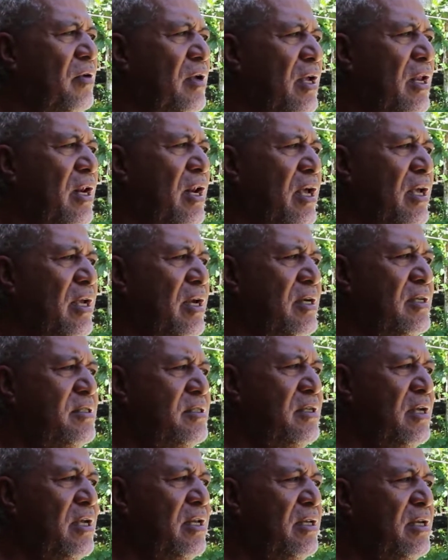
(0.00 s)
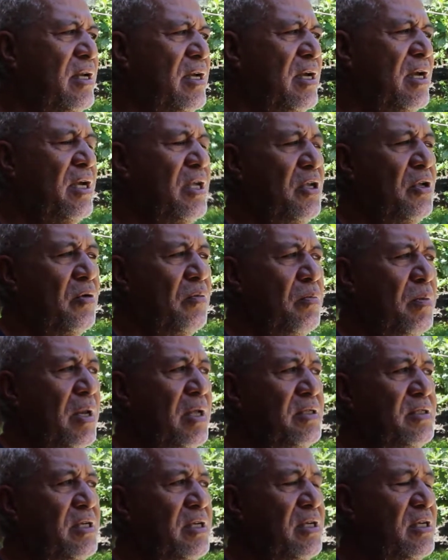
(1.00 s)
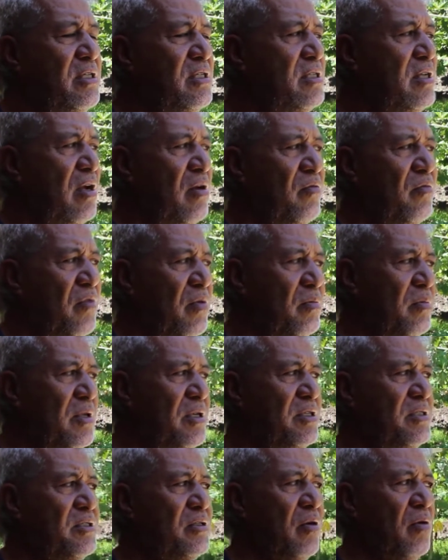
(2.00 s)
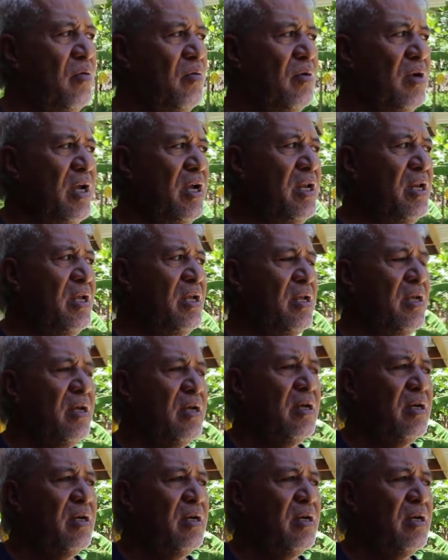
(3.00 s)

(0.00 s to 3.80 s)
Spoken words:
And like I said, your blessing is not from this old lady